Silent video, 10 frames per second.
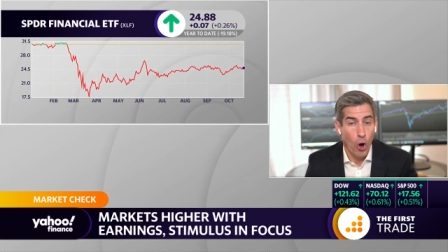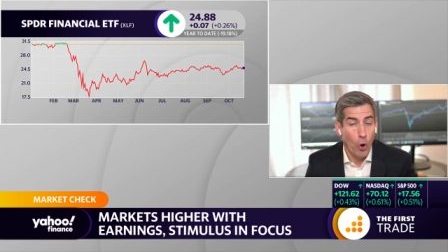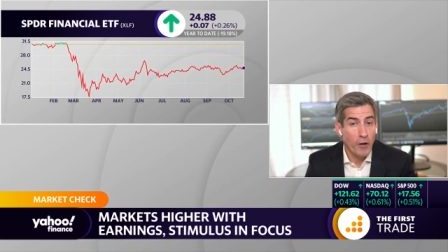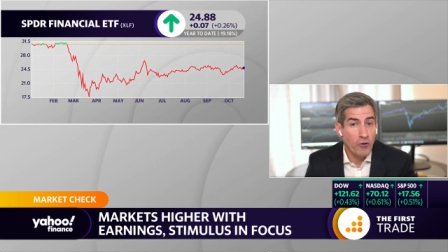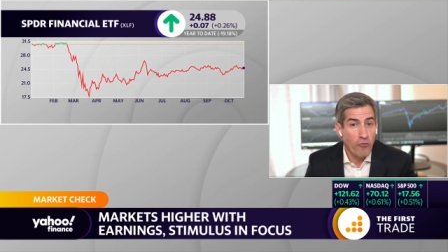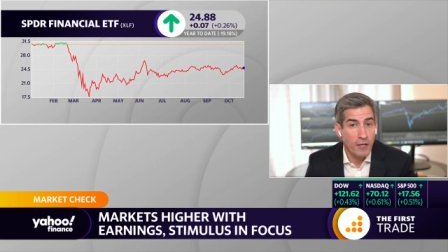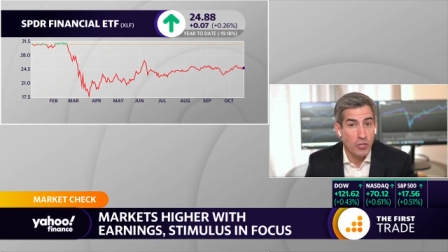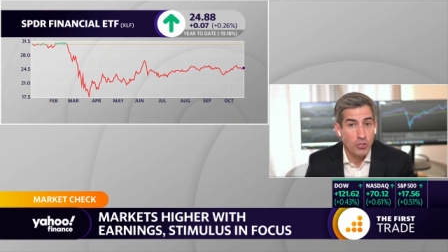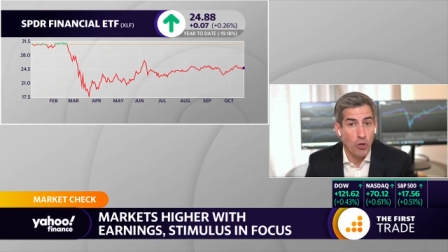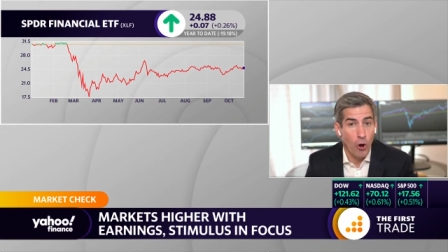Earning trends
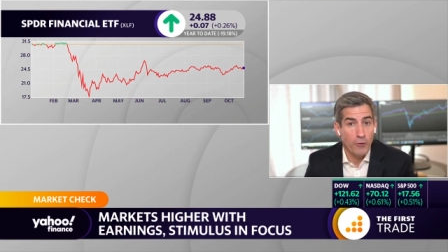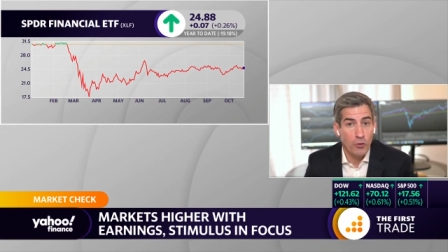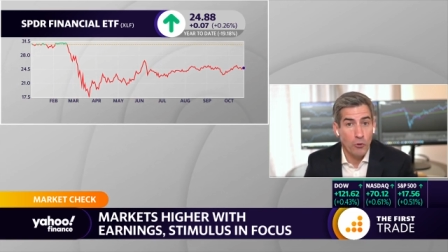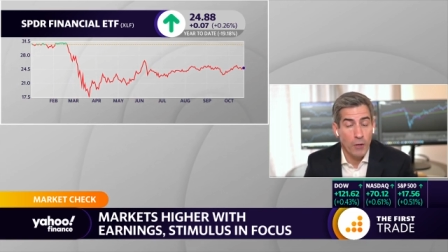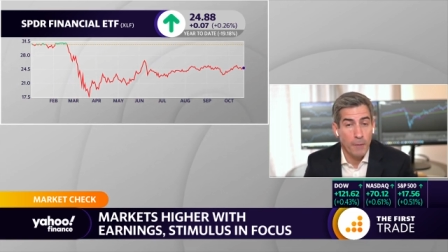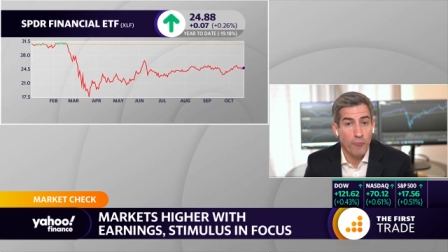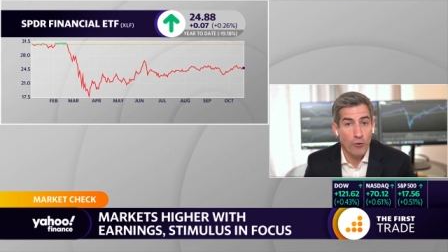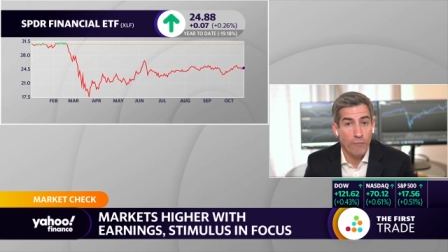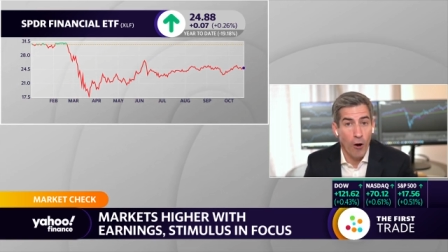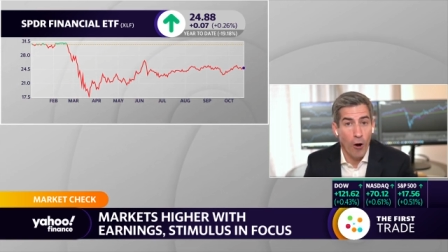are starting to
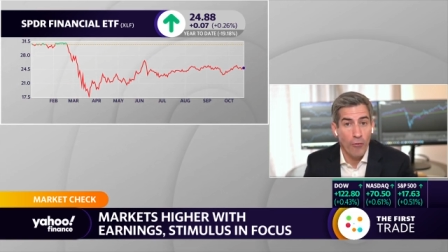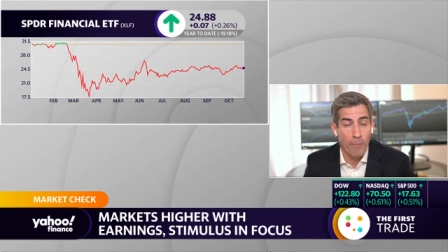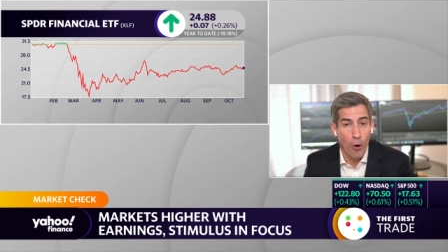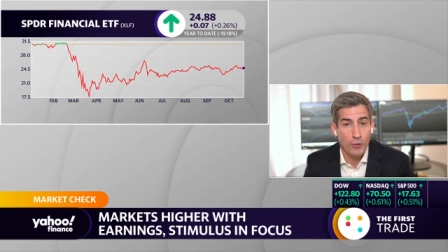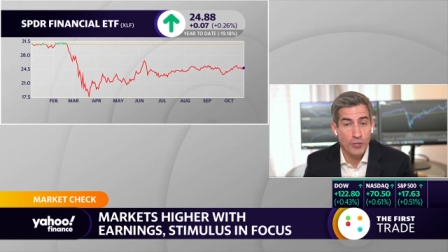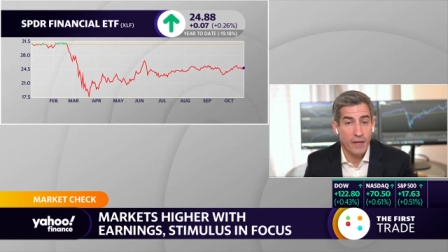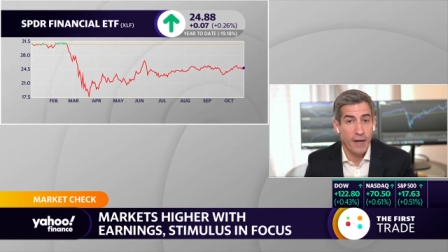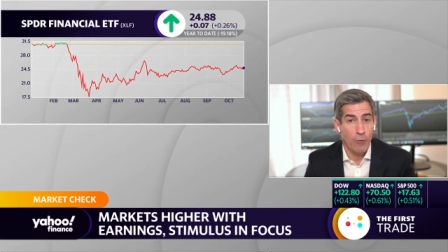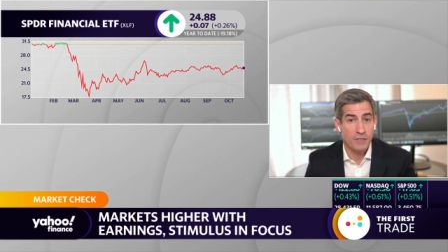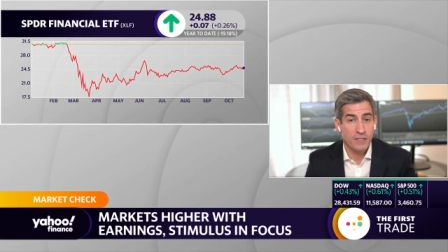improve on the margin.
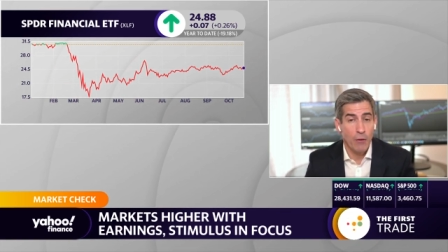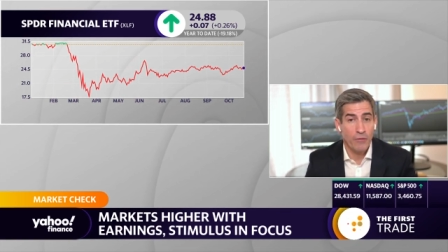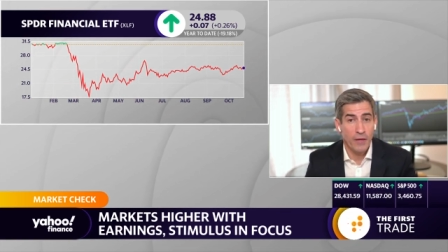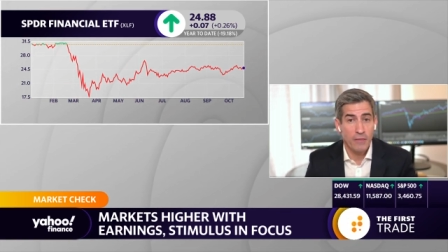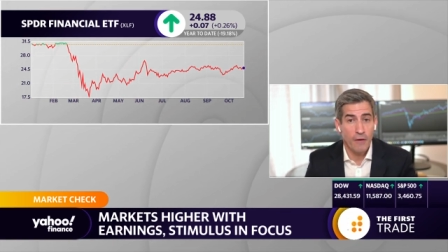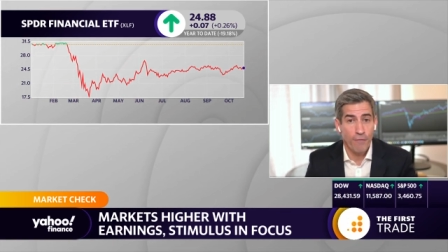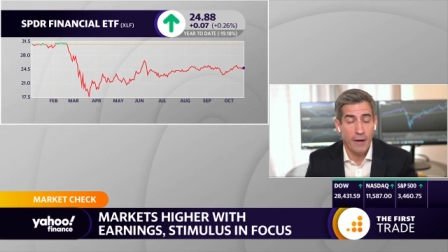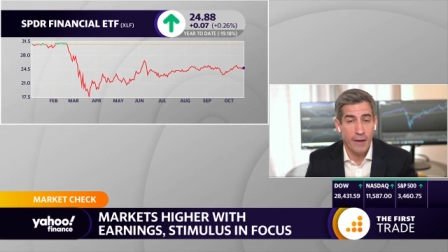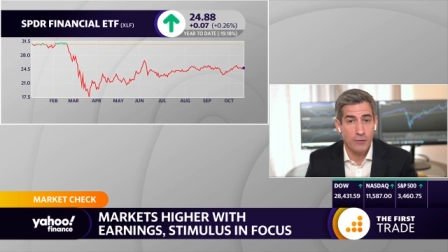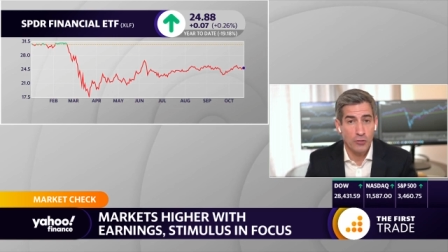And I would say within the
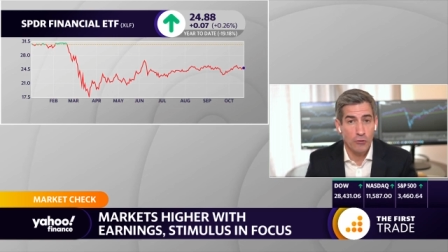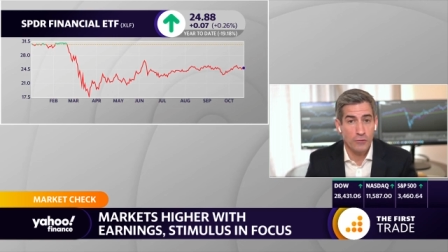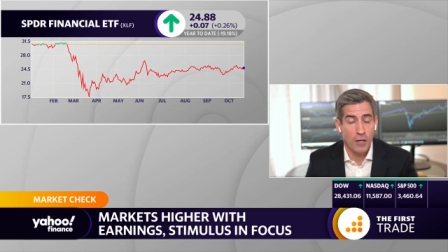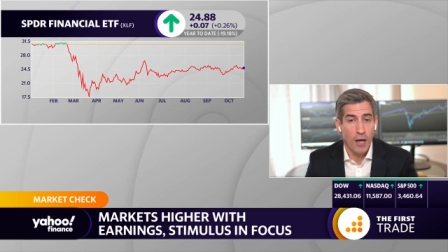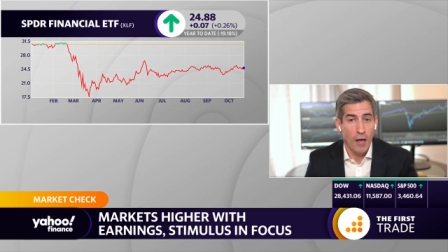financials,